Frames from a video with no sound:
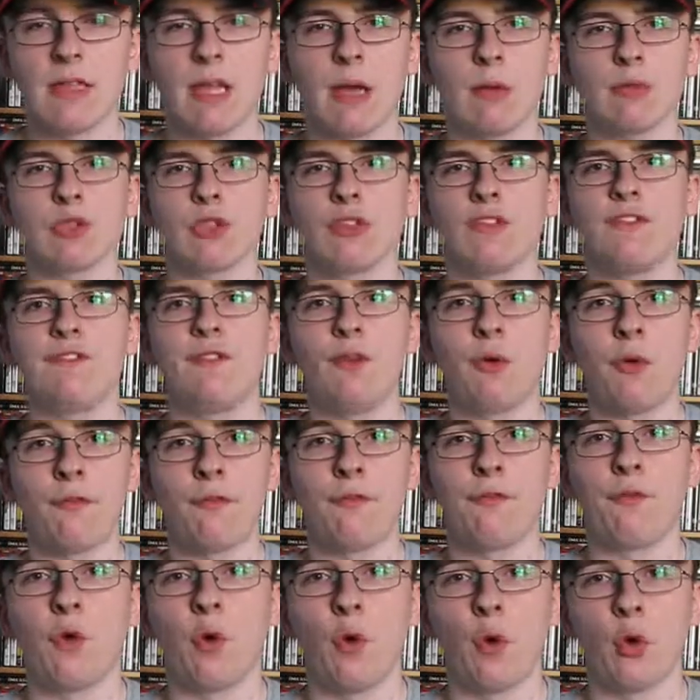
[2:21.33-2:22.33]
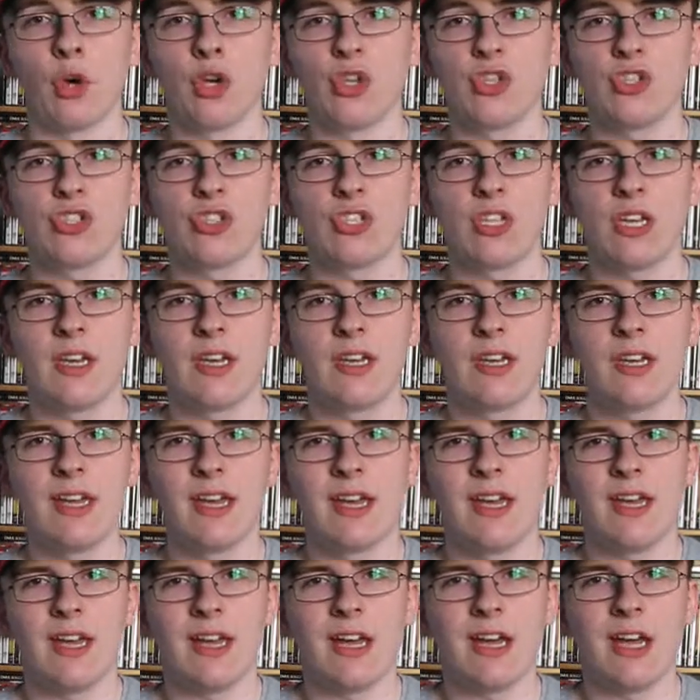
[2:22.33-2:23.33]
That was on the 4th of August,
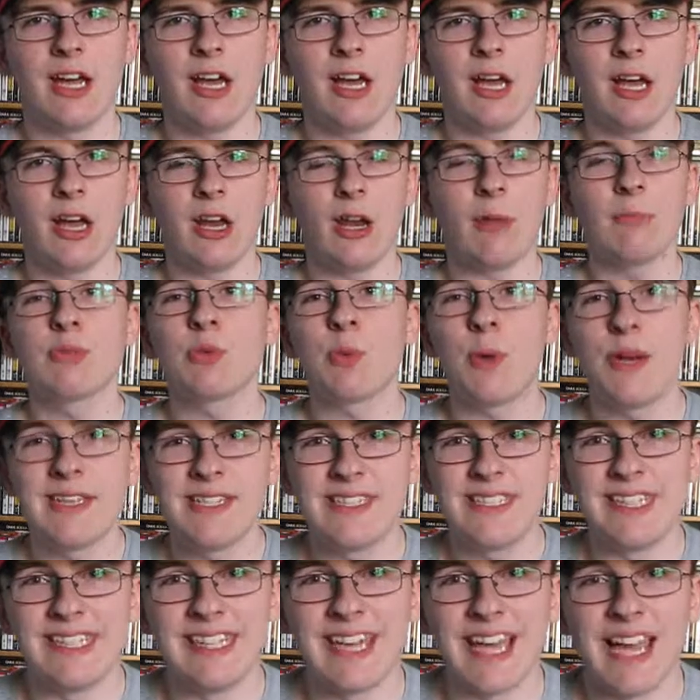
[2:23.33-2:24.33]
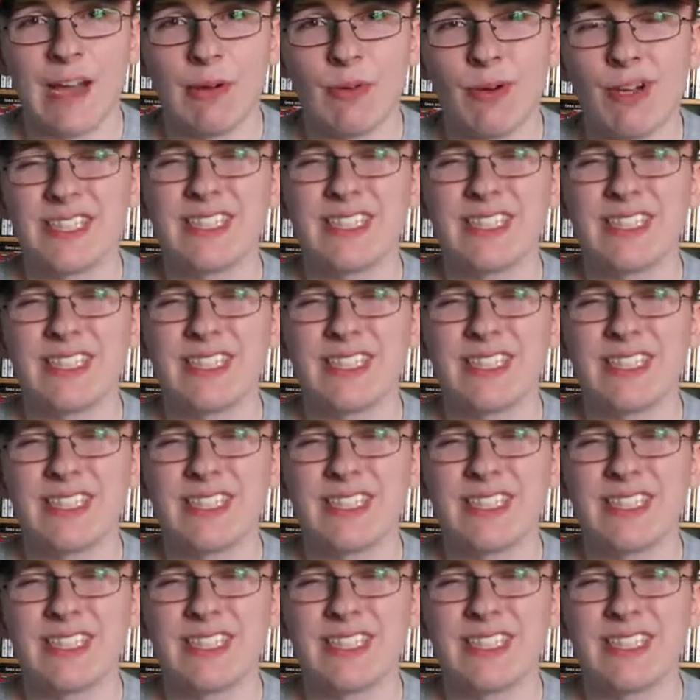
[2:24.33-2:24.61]
and I'm 20 now.